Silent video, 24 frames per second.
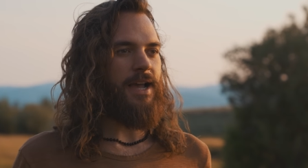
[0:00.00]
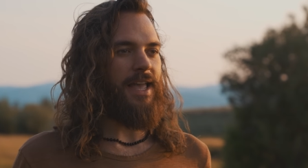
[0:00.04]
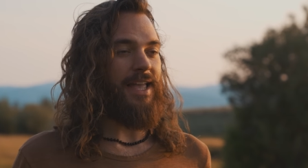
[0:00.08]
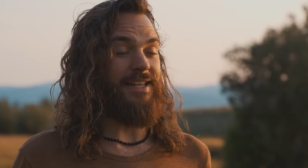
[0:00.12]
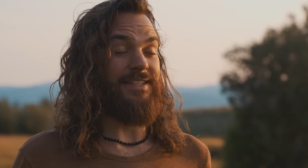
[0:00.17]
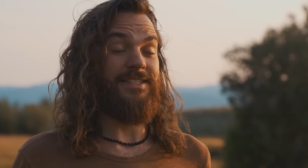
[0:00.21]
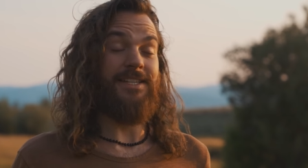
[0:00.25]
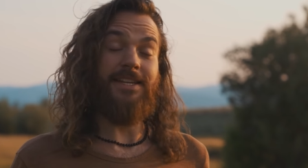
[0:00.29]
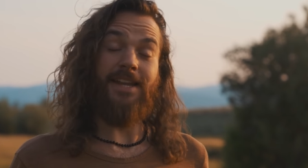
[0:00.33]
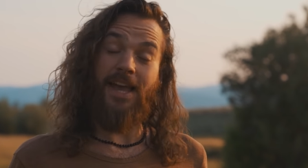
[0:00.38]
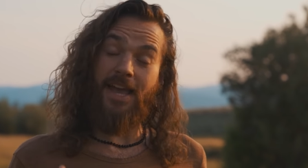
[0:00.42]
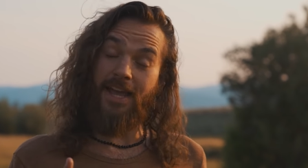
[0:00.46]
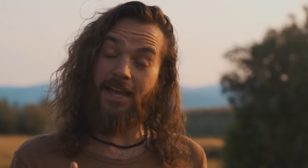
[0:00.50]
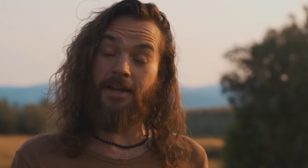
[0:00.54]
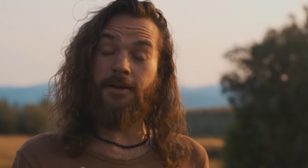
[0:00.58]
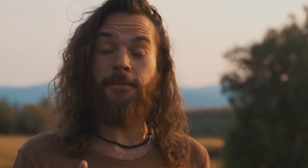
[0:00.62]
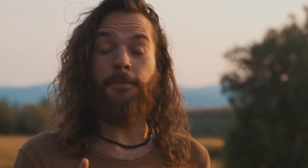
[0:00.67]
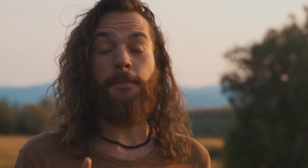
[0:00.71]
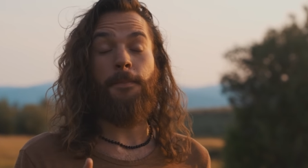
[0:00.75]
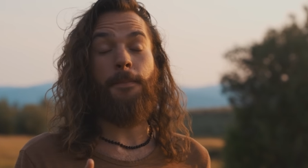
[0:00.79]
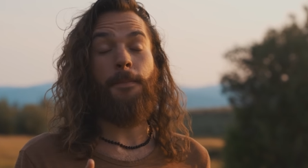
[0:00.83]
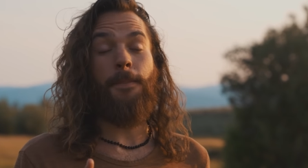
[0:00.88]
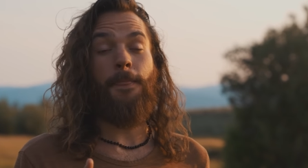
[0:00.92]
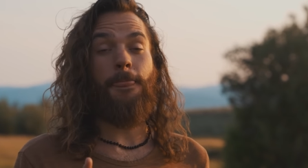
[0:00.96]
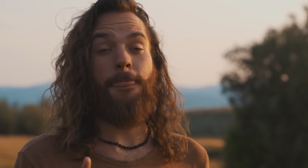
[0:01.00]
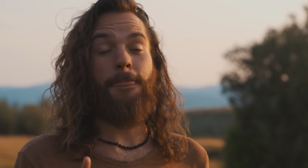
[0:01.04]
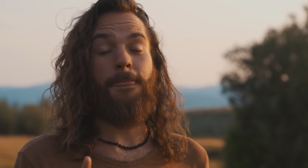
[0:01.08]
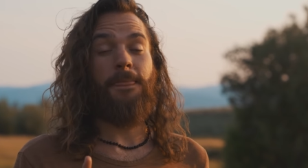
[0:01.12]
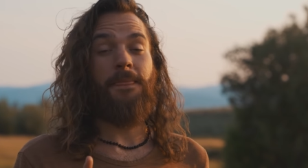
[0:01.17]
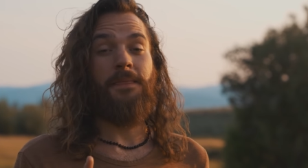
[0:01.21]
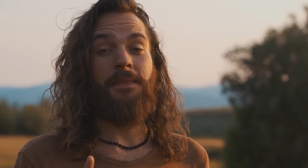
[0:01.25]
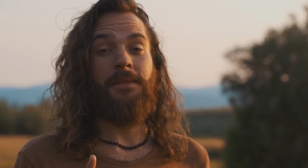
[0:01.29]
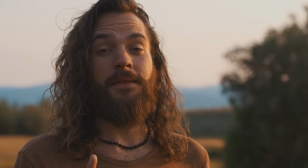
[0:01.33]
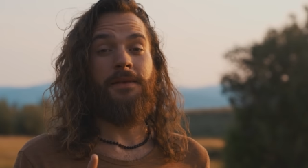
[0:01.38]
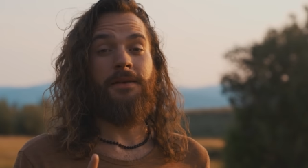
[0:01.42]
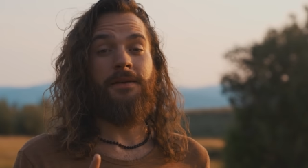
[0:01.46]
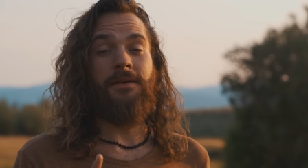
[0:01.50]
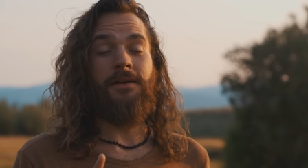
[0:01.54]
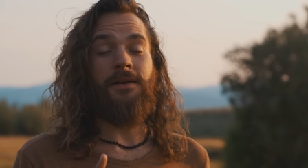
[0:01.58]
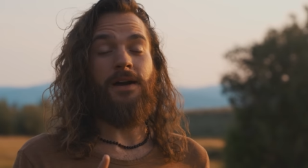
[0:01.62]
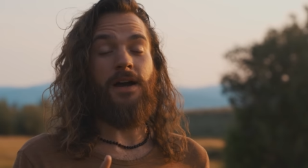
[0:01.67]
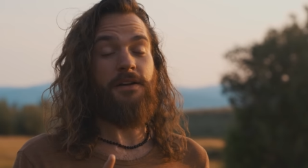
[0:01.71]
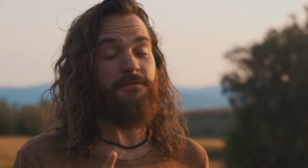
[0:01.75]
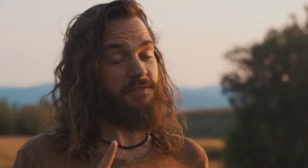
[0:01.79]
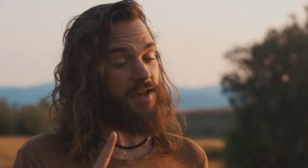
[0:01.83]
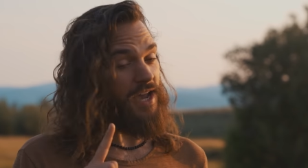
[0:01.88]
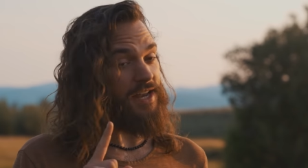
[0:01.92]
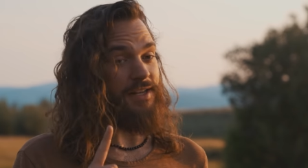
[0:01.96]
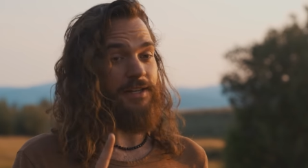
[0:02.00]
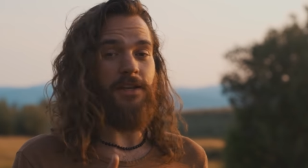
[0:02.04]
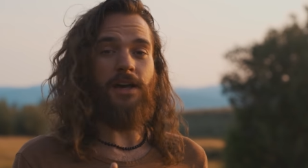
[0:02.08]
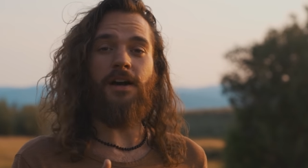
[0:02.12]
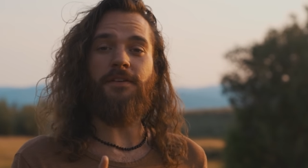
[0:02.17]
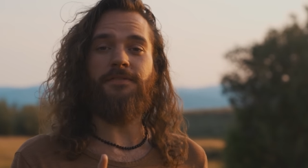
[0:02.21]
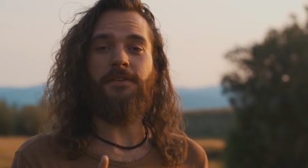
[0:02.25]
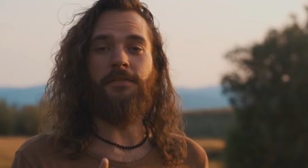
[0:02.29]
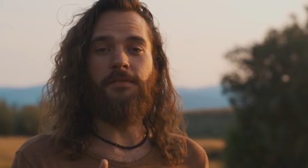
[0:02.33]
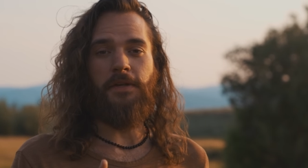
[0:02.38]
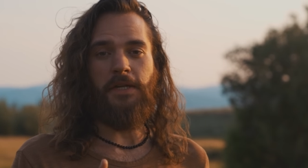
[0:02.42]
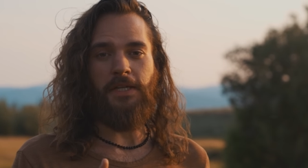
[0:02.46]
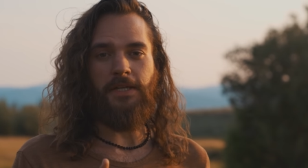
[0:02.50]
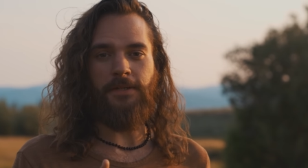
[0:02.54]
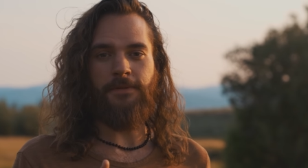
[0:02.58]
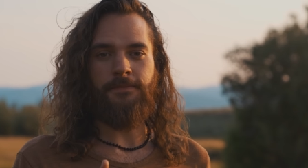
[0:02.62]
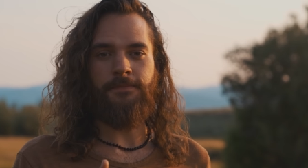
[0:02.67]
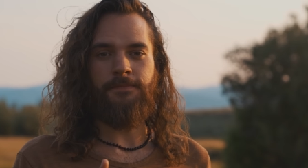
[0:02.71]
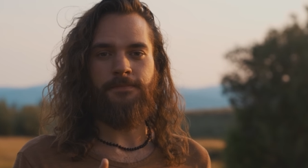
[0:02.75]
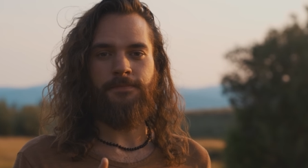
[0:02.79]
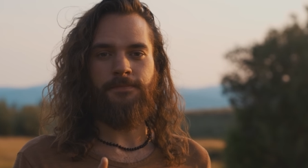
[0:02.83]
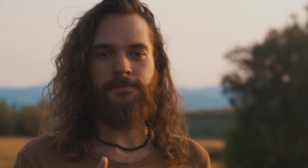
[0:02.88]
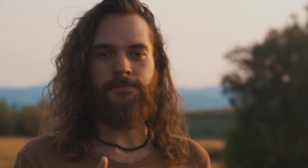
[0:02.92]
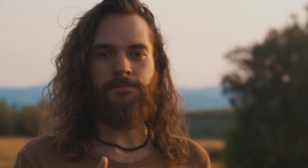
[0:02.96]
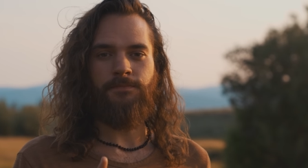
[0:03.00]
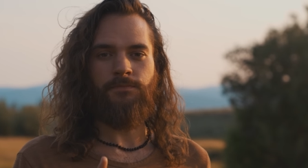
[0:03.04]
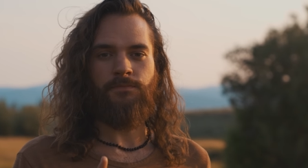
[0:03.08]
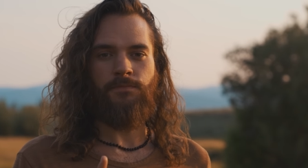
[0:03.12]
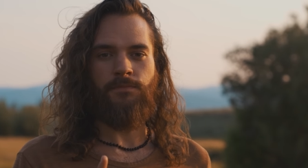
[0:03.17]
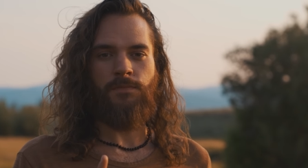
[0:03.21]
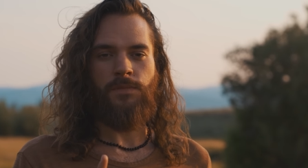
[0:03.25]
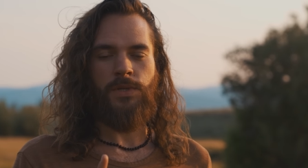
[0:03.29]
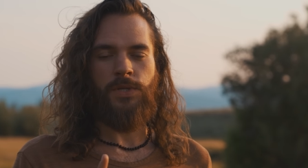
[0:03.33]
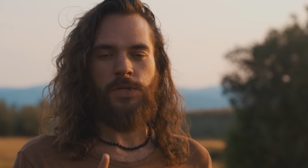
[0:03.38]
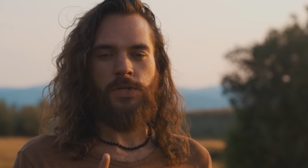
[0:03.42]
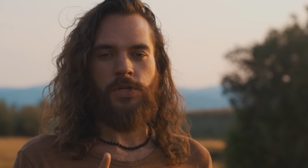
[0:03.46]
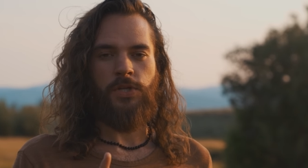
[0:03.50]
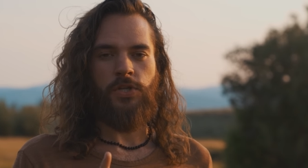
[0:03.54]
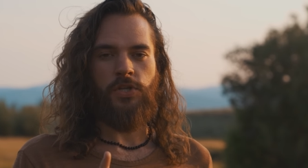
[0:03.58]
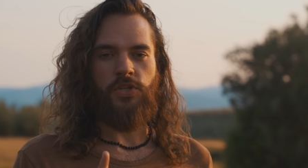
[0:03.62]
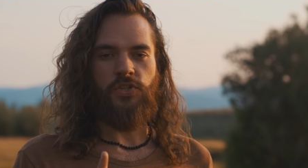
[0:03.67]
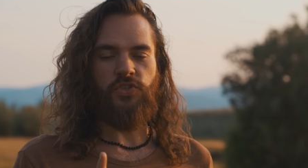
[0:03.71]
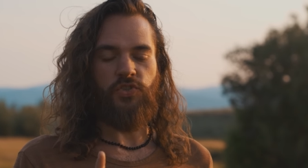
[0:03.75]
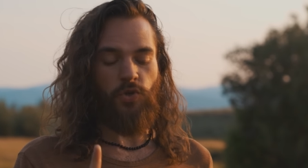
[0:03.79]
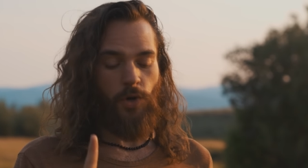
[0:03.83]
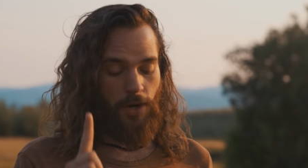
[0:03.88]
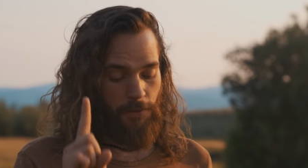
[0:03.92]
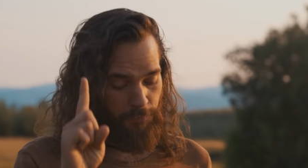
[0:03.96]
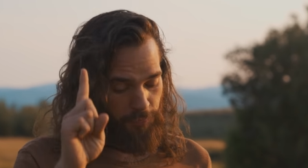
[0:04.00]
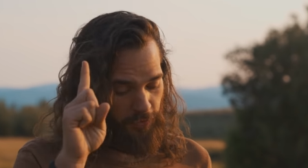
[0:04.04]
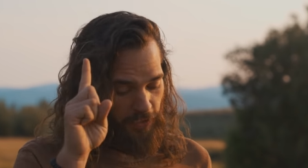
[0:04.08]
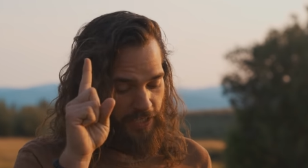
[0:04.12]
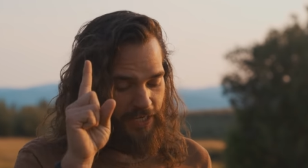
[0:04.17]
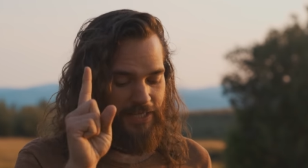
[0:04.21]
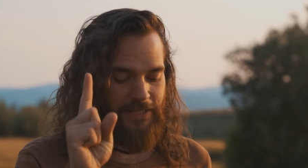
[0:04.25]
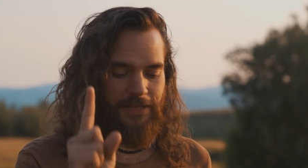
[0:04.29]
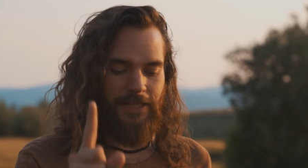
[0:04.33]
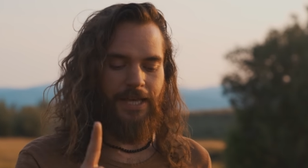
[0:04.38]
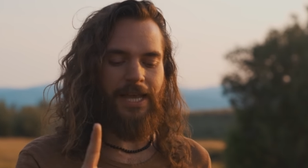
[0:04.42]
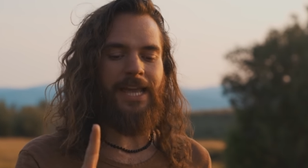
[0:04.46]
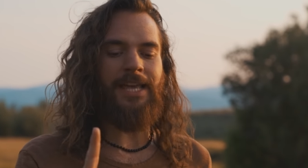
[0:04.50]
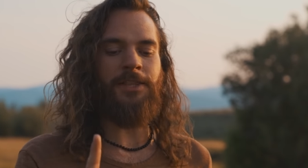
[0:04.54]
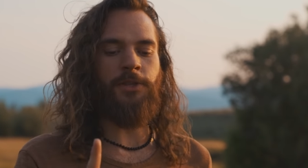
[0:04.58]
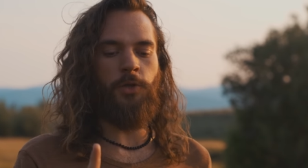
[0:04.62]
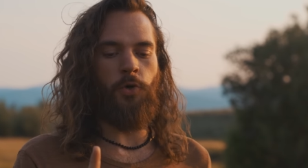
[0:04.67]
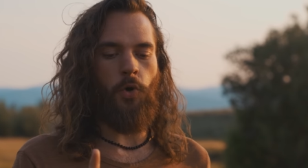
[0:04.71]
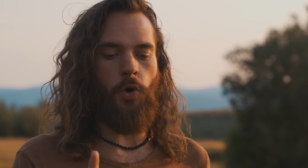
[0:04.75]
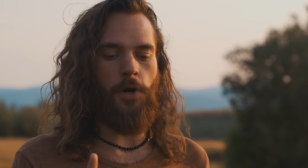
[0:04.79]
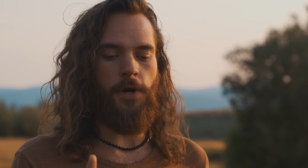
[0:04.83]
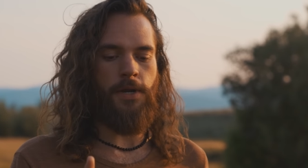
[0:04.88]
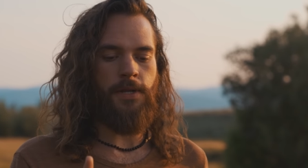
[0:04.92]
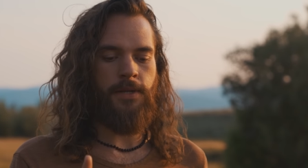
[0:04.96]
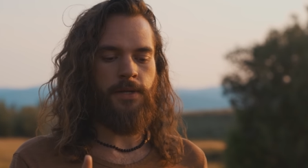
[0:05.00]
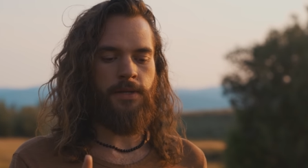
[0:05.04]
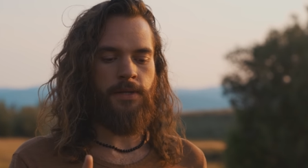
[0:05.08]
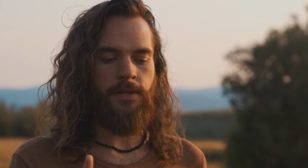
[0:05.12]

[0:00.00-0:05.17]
and today, I've had enough of it. So I'm playing landlord,